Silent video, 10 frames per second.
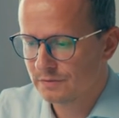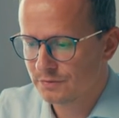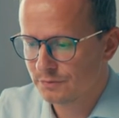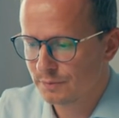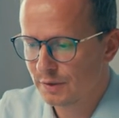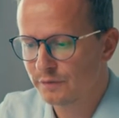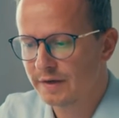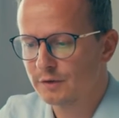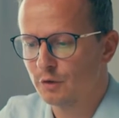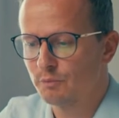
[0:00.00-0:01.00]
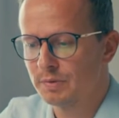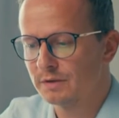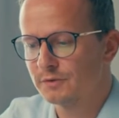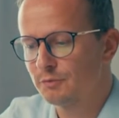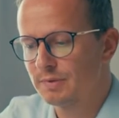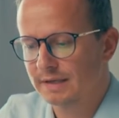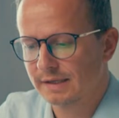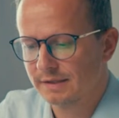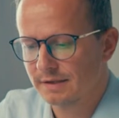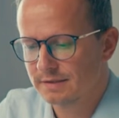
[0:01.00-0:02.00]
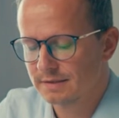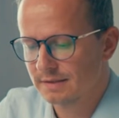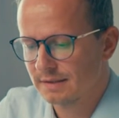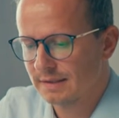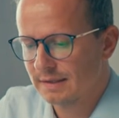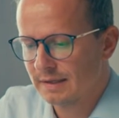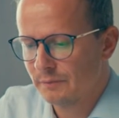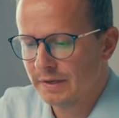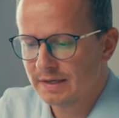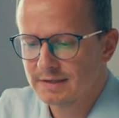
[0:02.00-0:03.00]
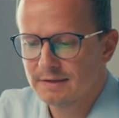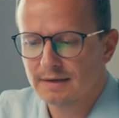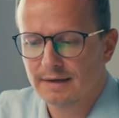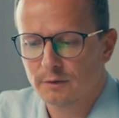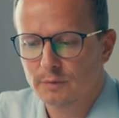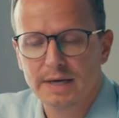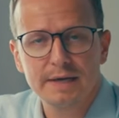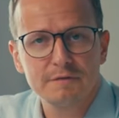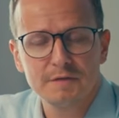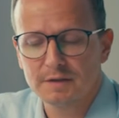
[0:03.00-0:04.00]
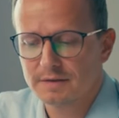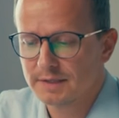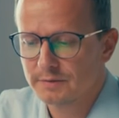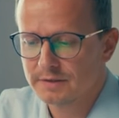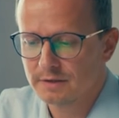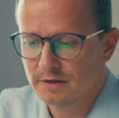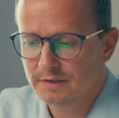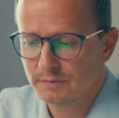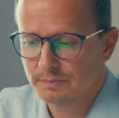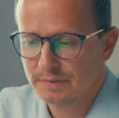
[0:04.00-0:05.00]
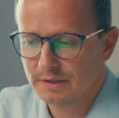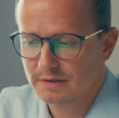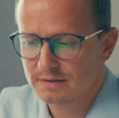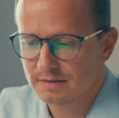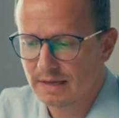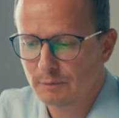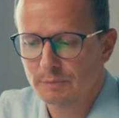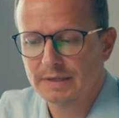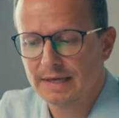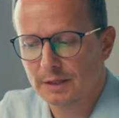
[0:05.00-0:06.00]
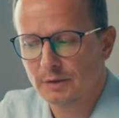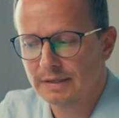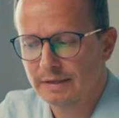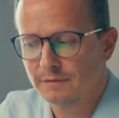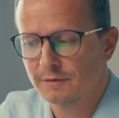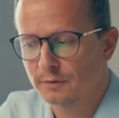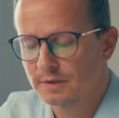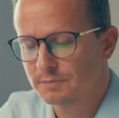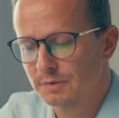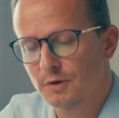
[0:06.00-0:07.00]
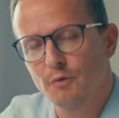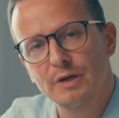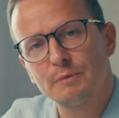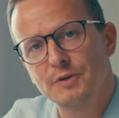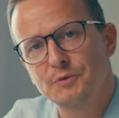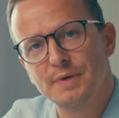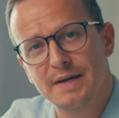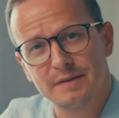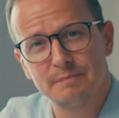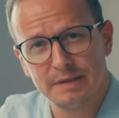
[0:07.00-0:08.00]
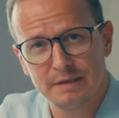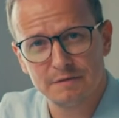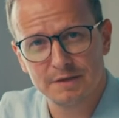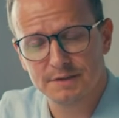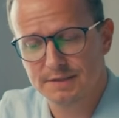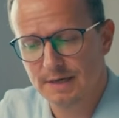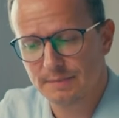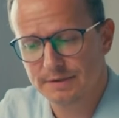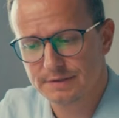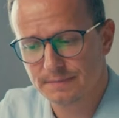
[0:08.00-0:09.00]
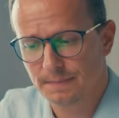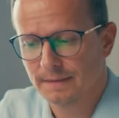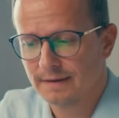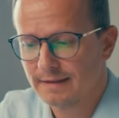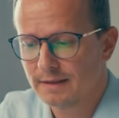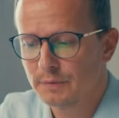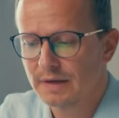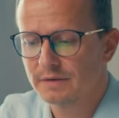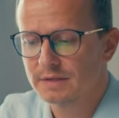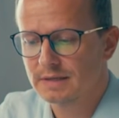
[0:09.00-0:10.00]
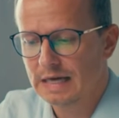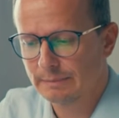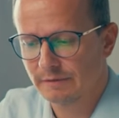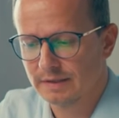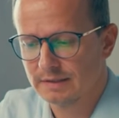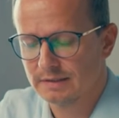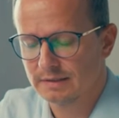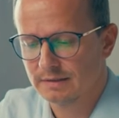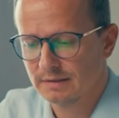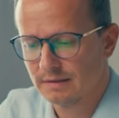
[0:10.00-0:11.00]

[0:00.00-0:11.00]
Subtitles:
to renovate or build new parking lots. We can see the ROI field here is locked because that will be calculated for us, but only once we have the benefits established. And then we have the type of idea.